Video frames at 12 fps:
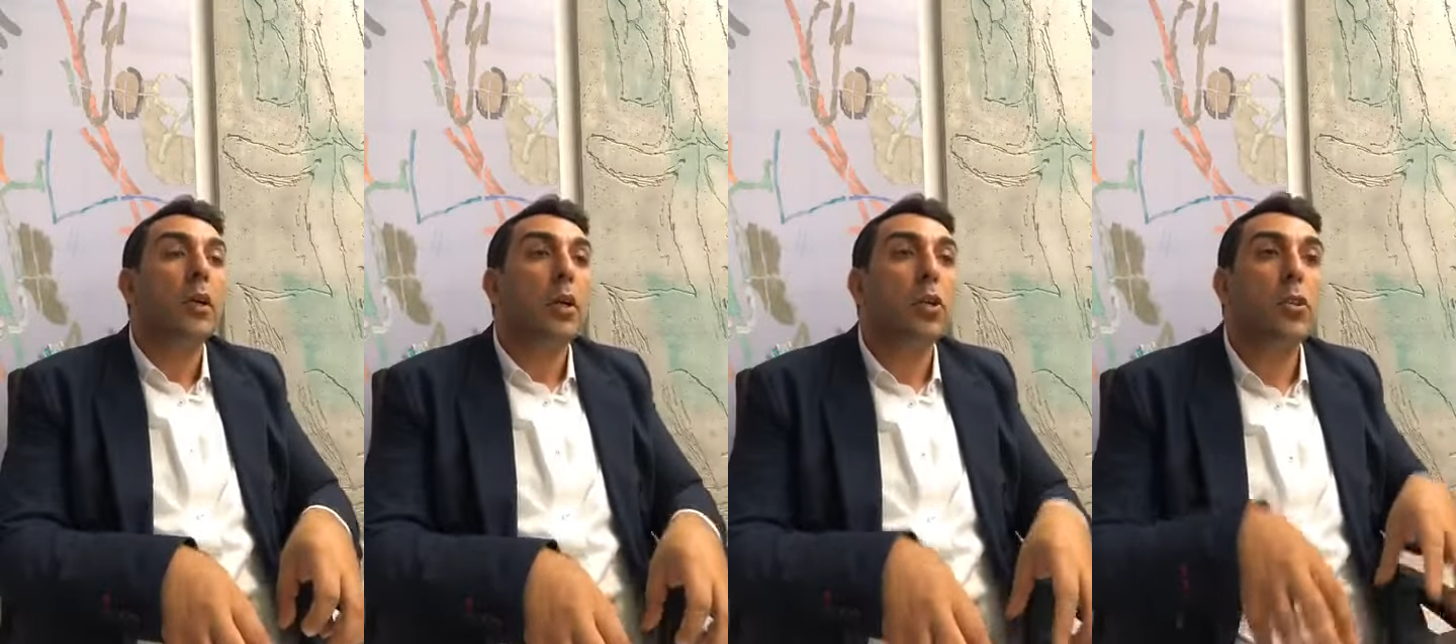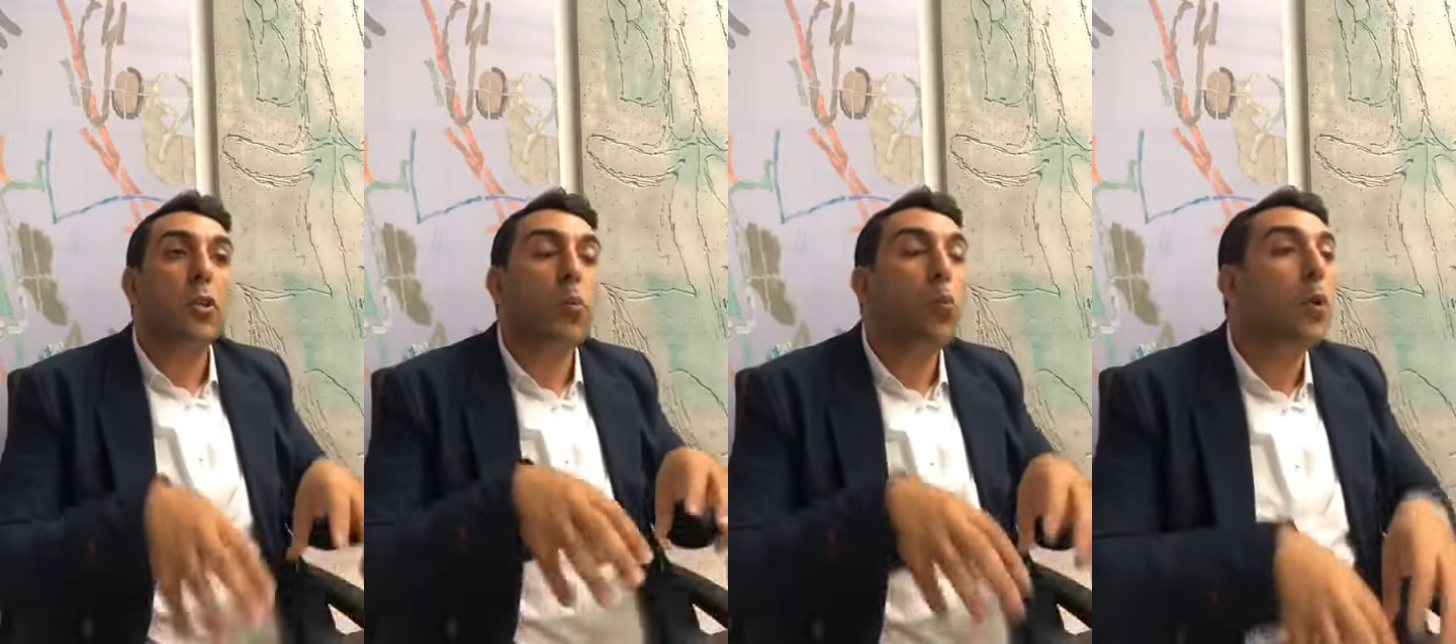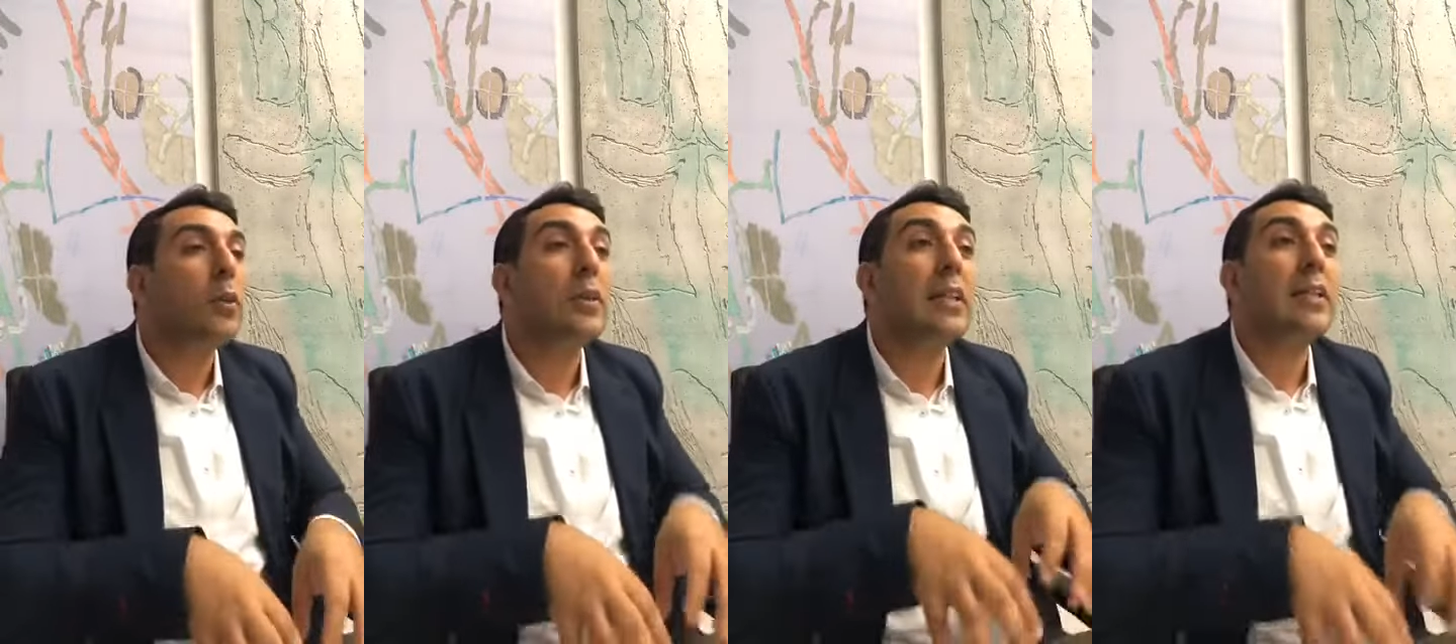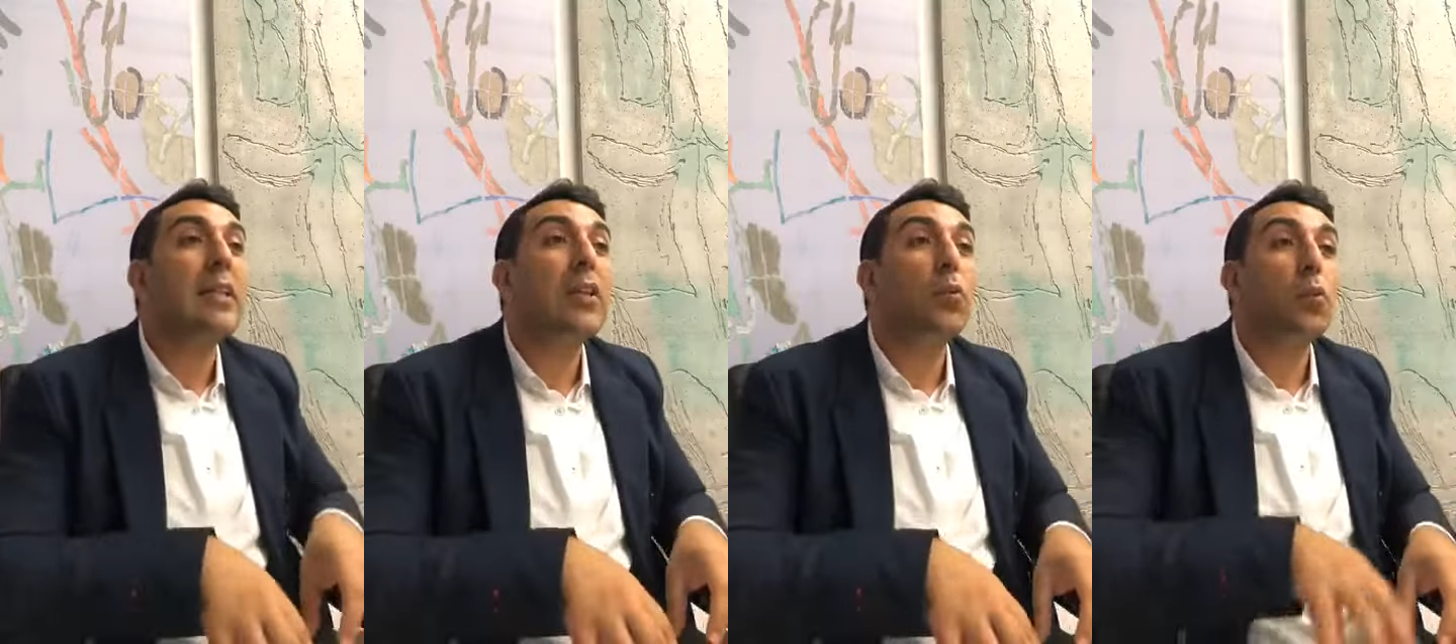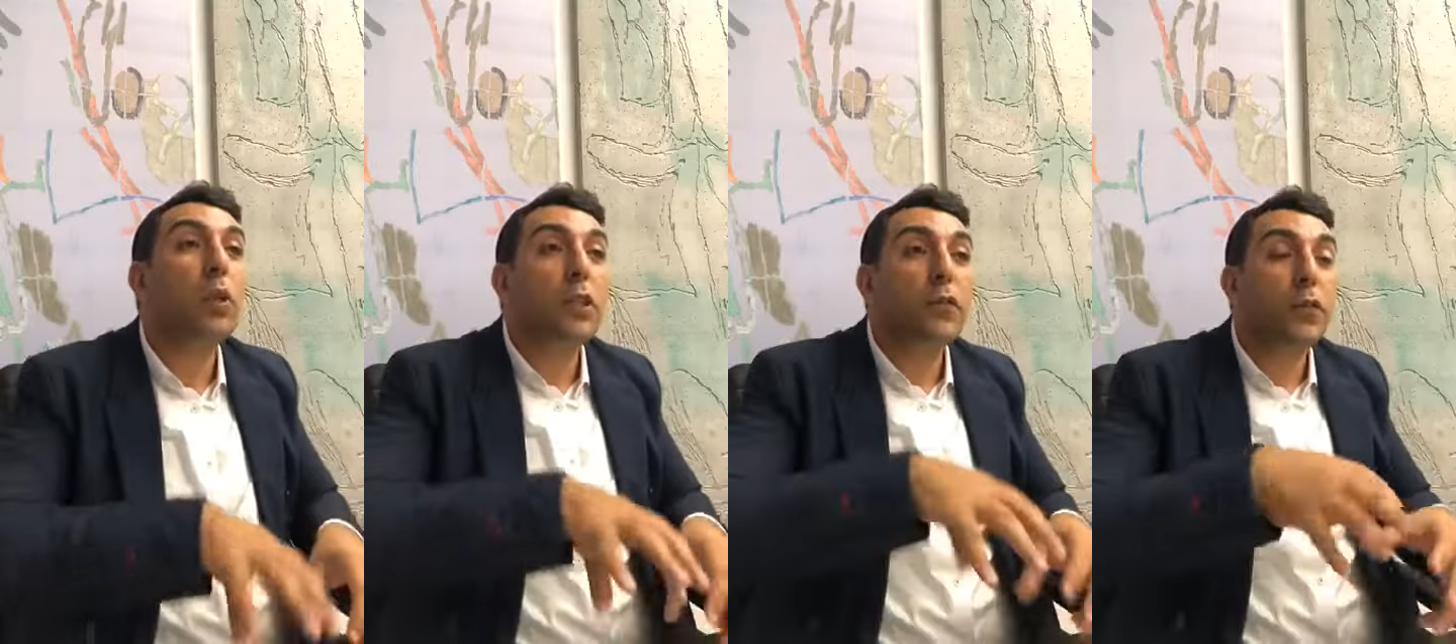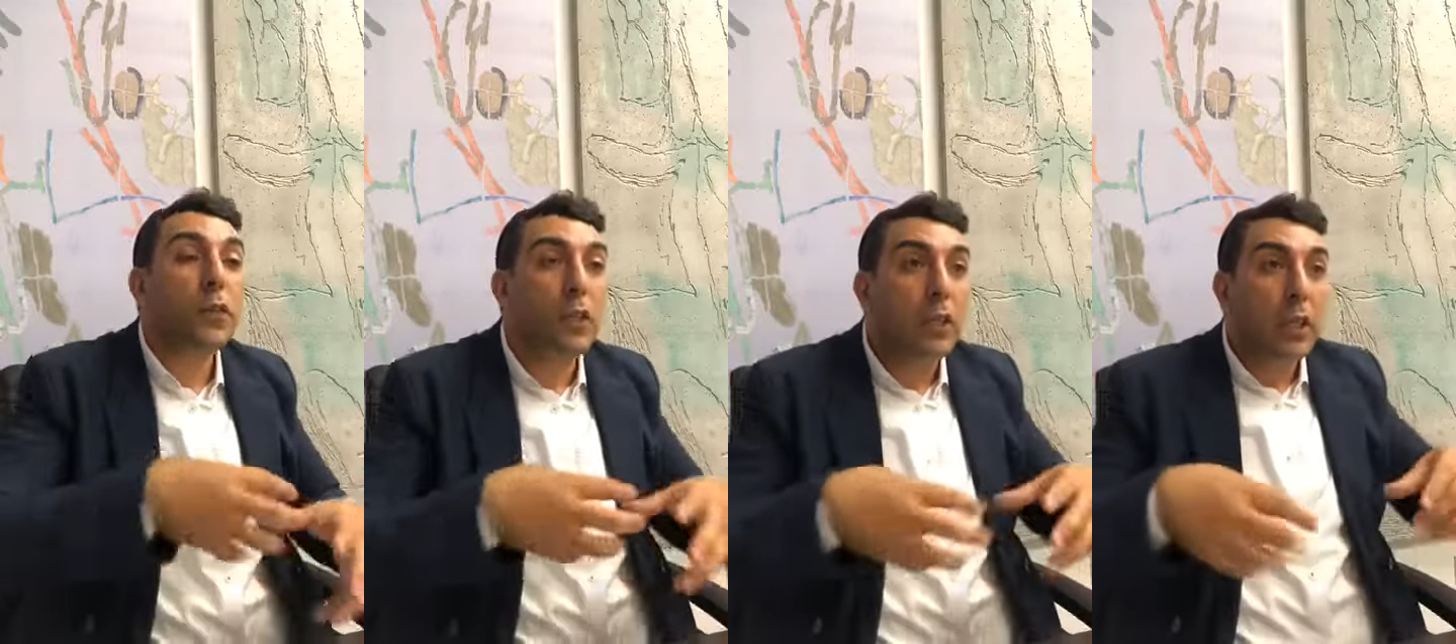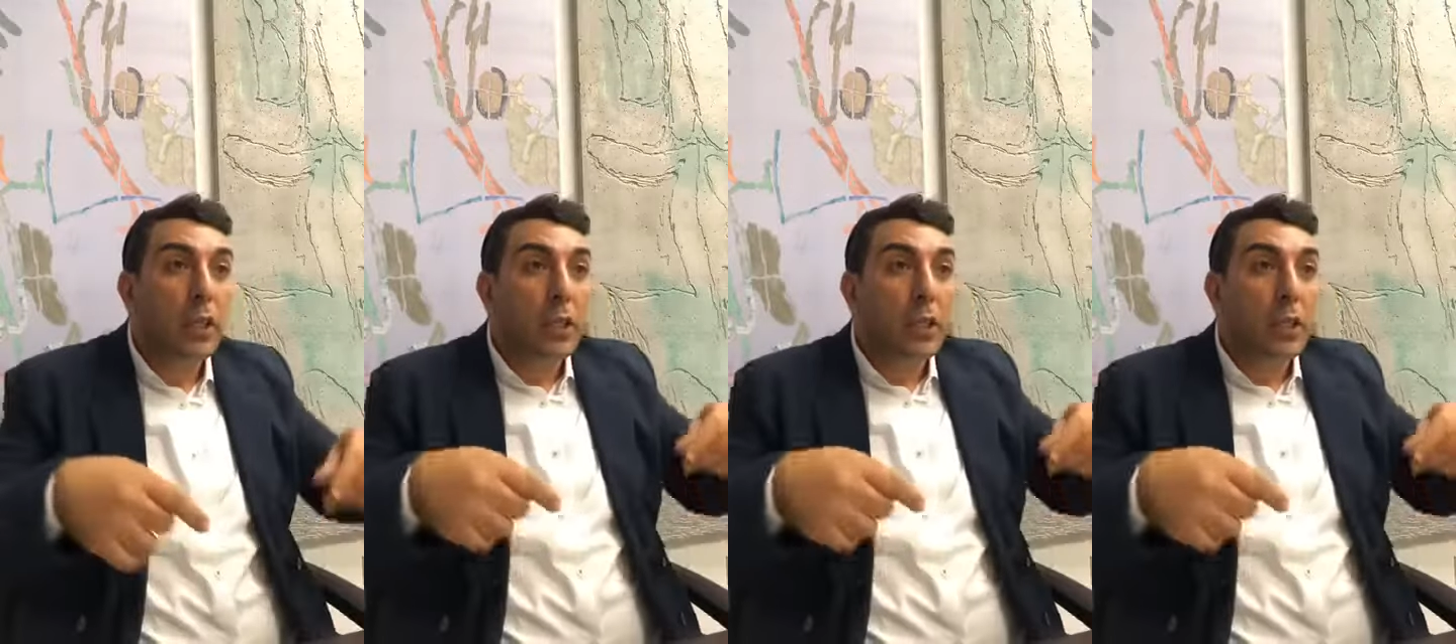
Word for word: Because the one thing that works for the